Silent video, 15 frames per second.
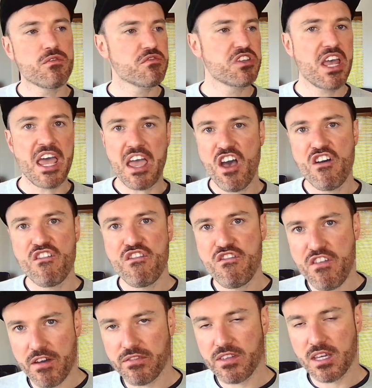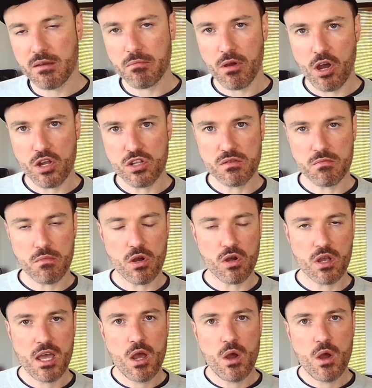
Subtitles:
say, £15 a mug.